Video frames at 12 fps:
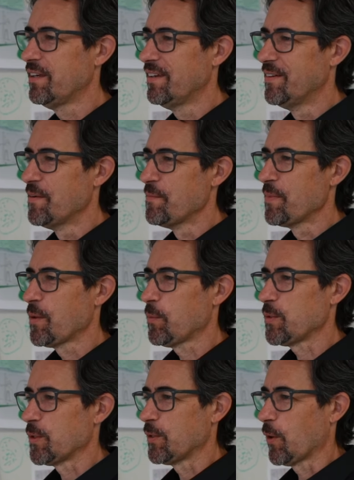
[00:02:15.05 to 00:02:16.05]
with so
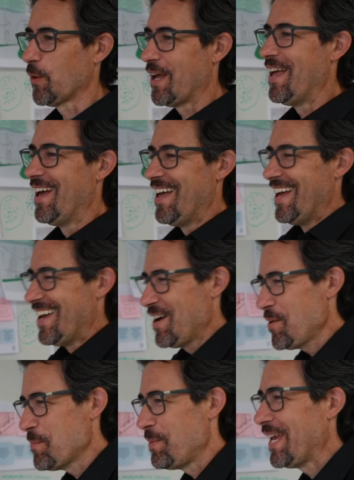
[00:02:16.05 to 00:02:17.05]
many
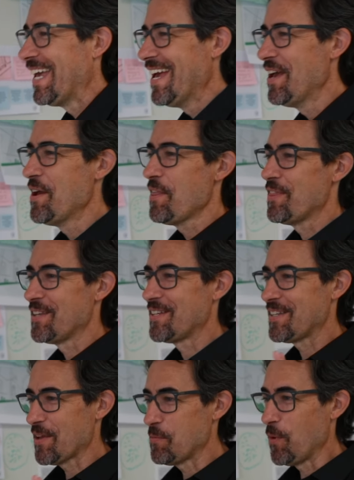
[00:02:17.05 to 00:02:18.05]
really
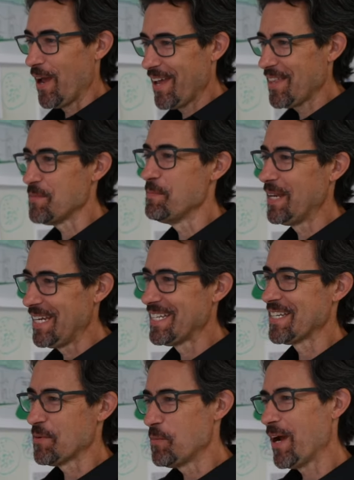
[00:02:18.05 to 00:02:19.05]
entrenched
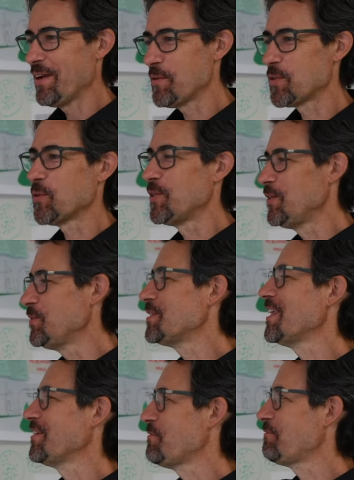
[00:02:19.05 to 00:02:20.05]
and massive
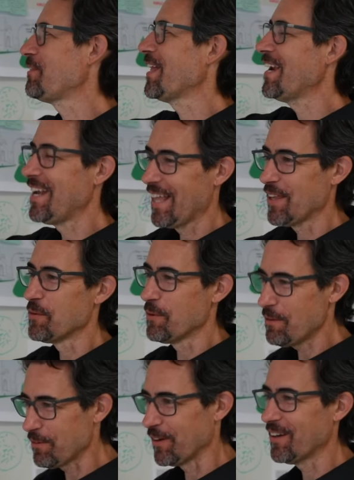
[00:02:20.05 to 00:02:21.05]
stakeholders.
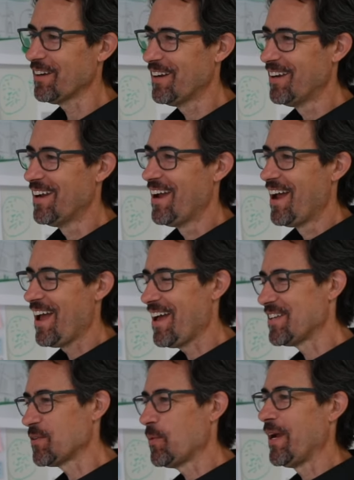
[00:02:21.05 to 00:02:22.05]
So
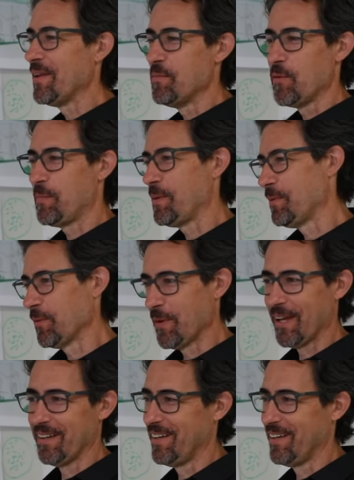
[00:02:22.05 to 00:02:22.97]
our students really need to